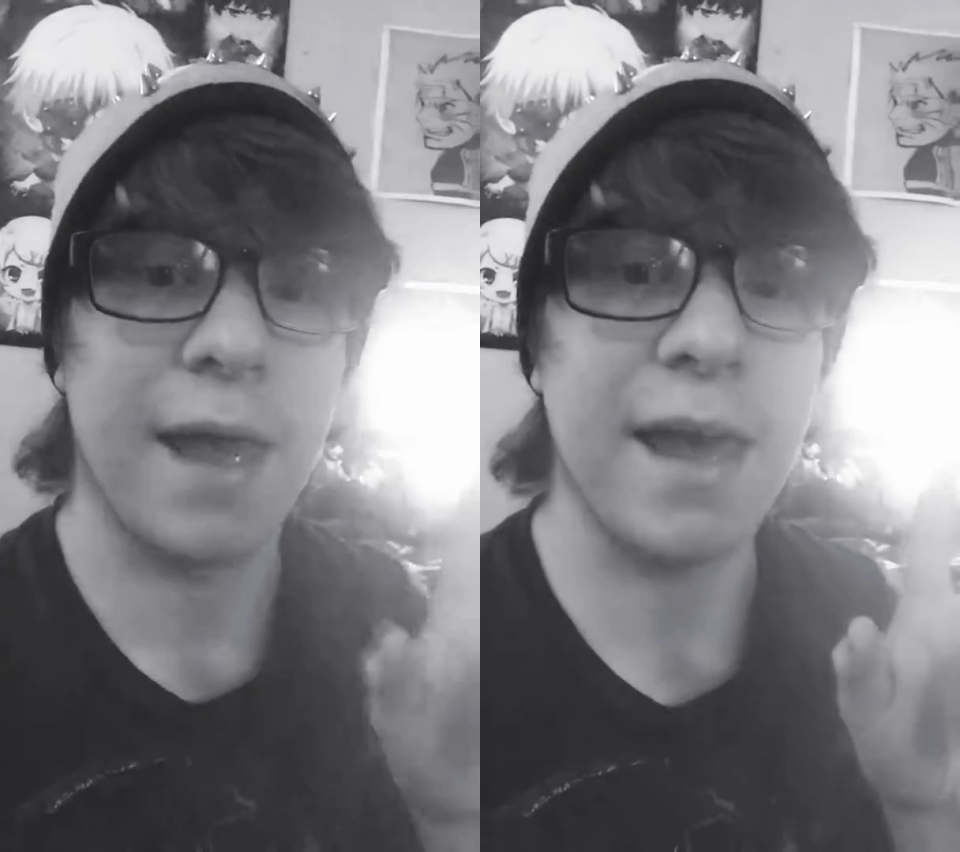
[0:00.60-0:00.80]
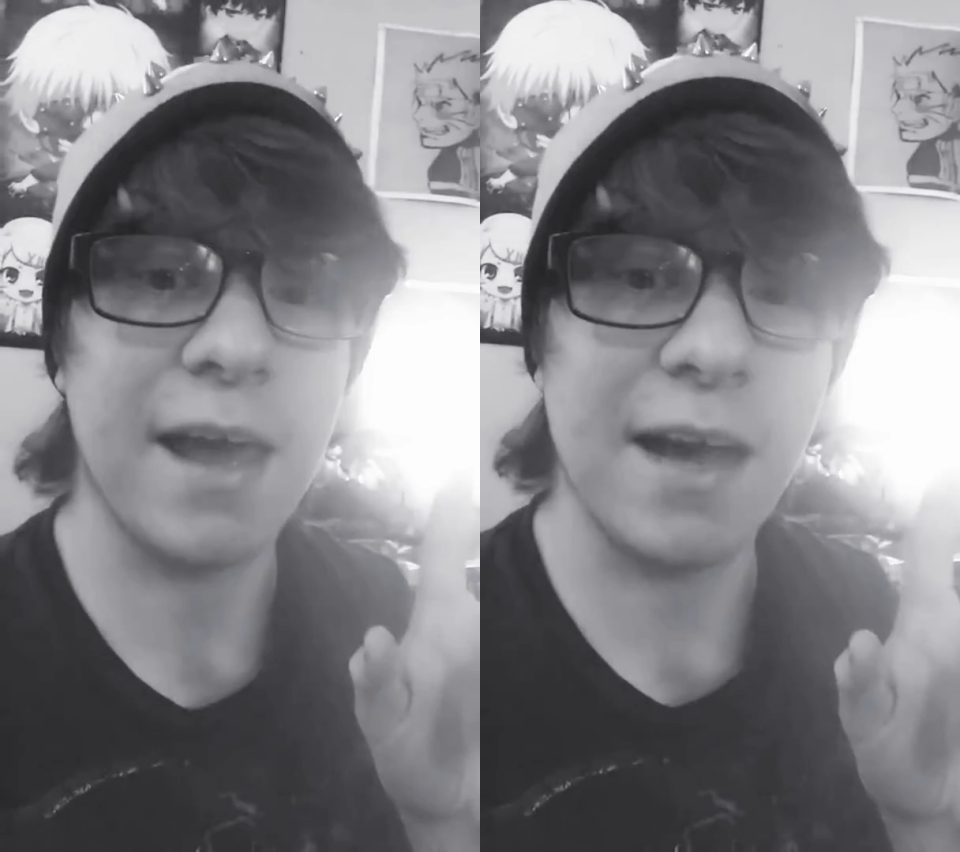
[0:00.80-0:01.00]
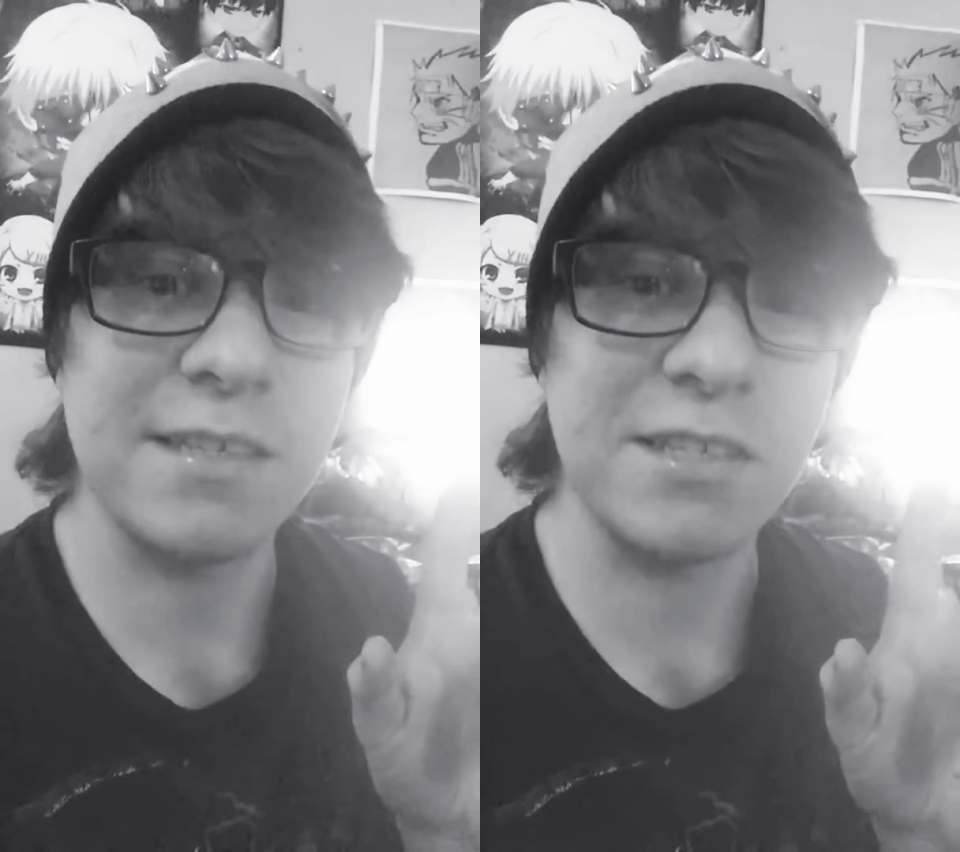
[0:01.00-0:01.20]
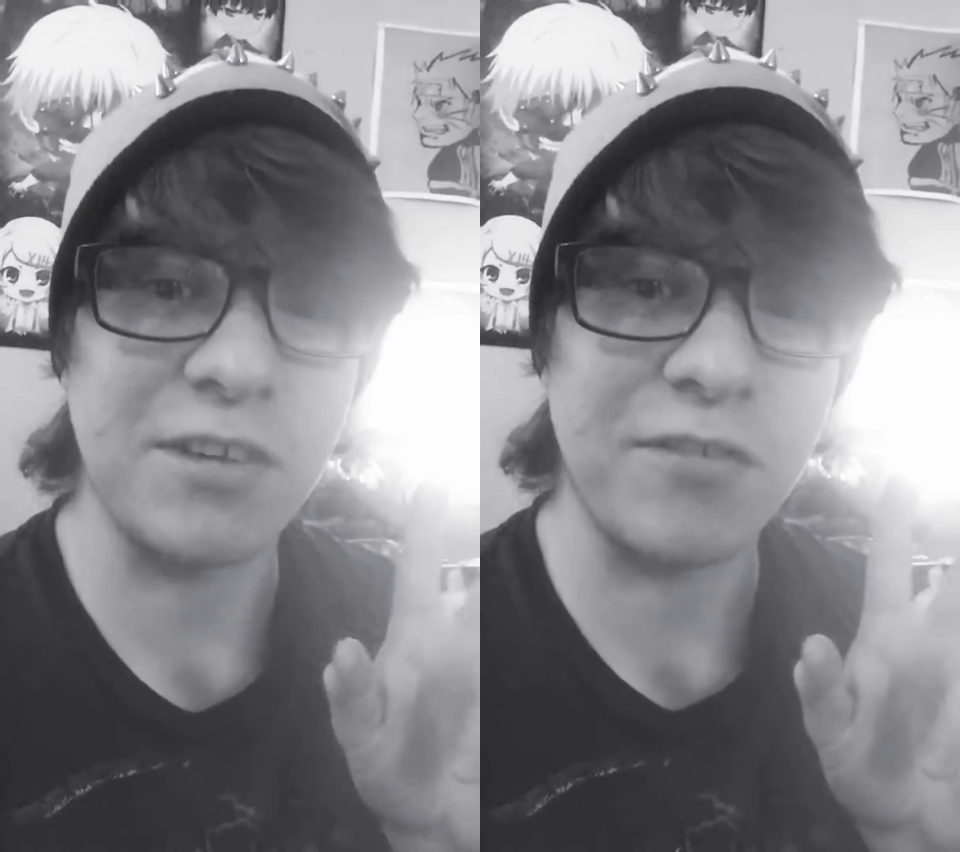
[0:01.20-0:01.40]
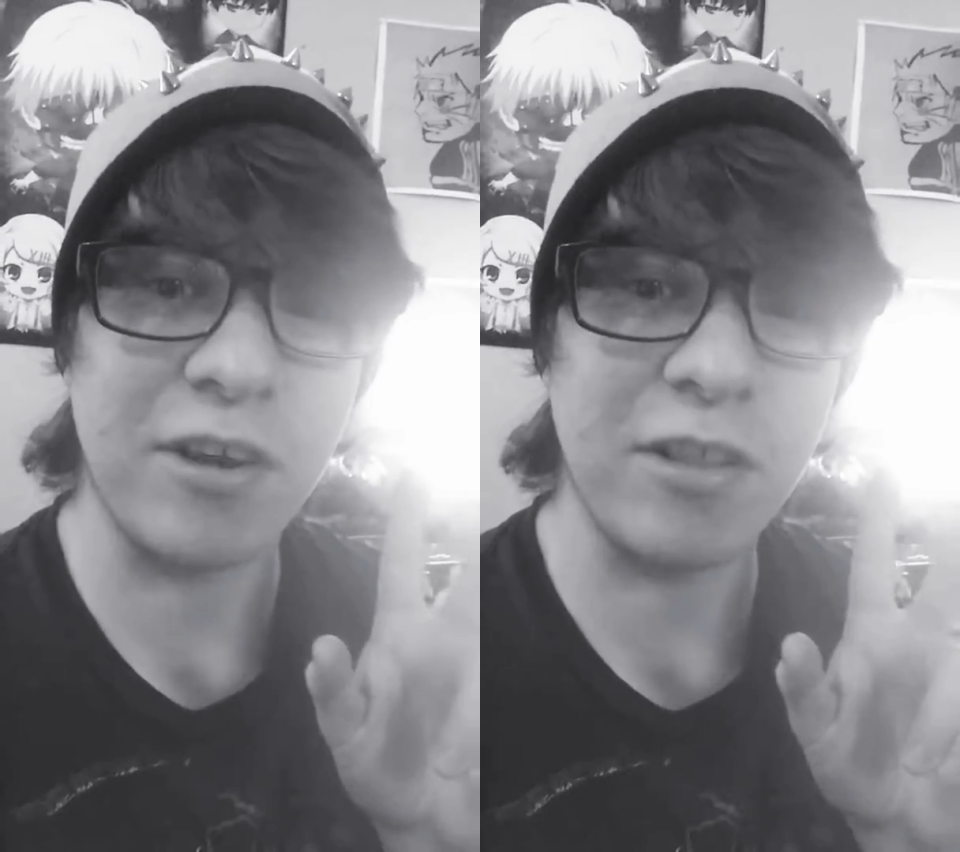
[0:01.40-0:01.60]
Hey guys,
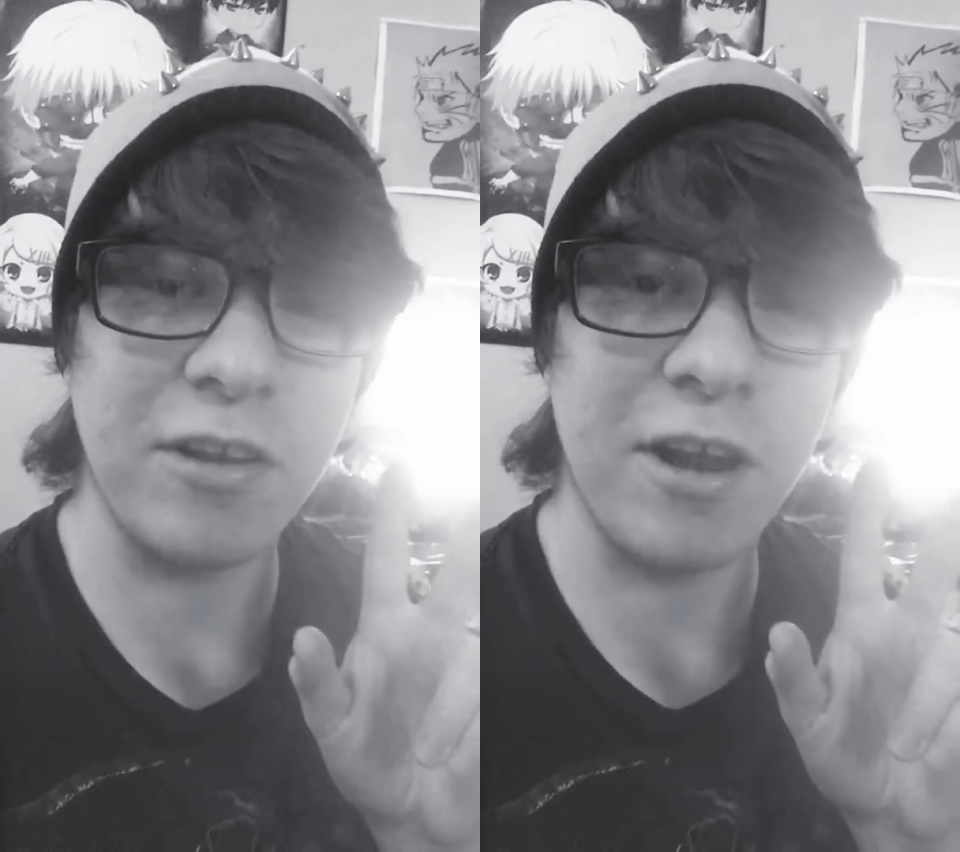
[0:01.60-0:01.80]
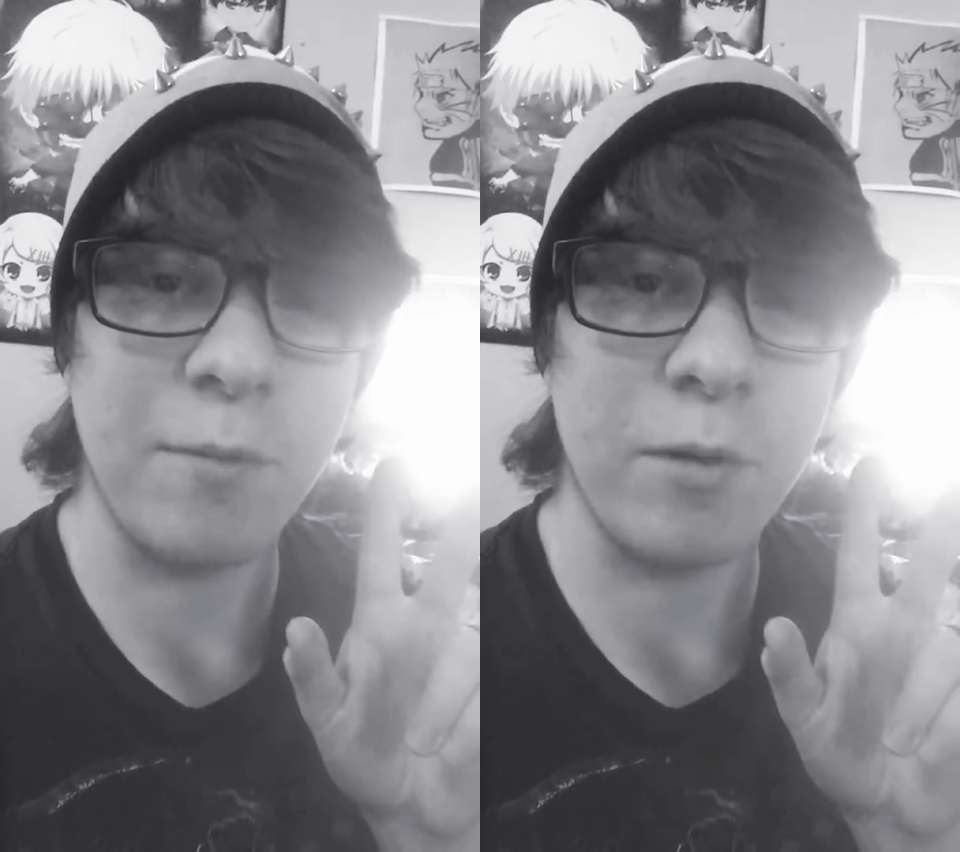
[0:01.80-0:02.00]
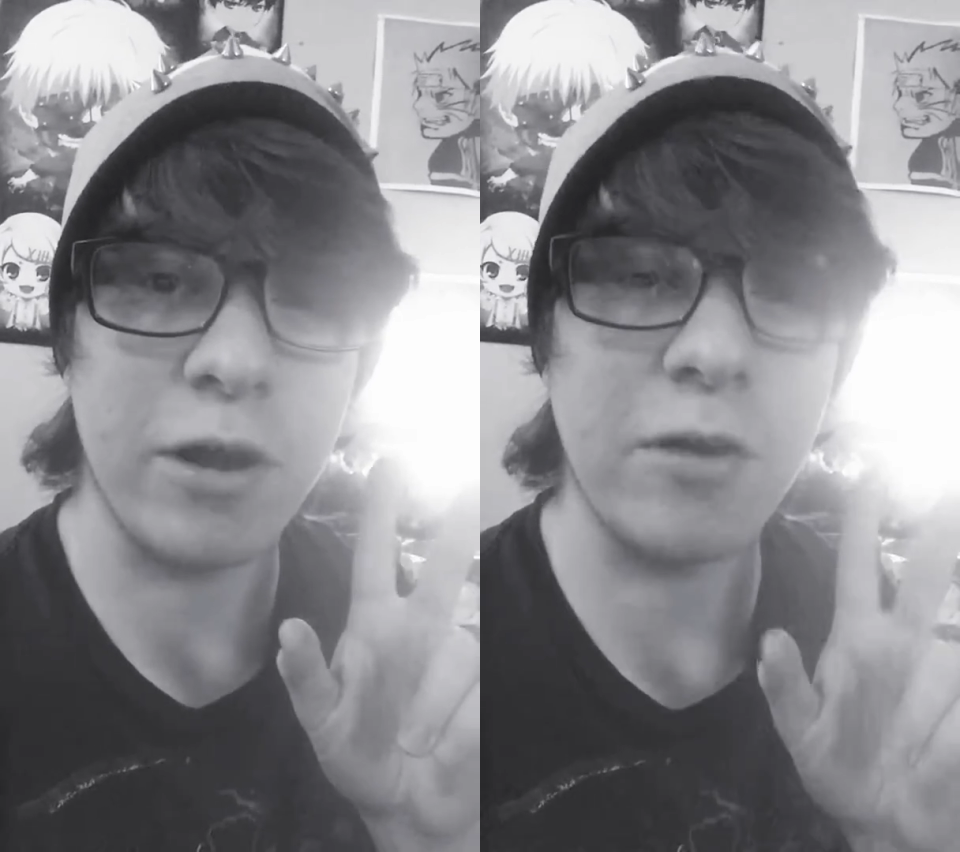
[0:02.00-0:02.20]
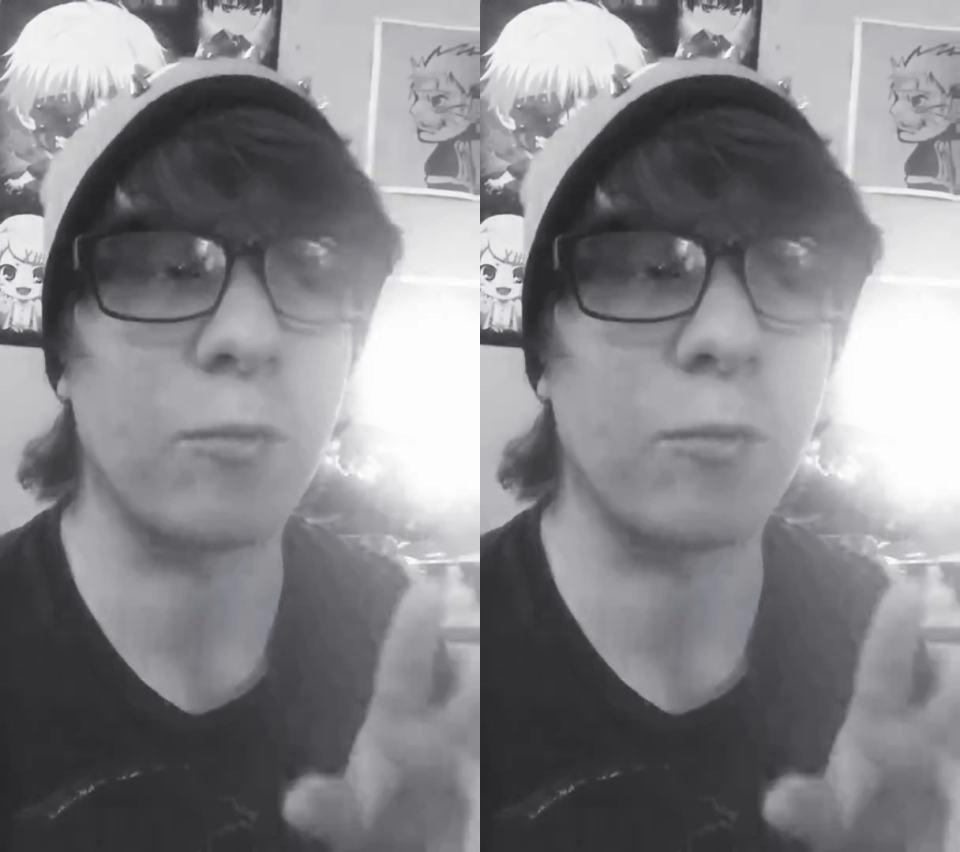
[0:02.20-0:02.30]
it's your friendly neighborhood,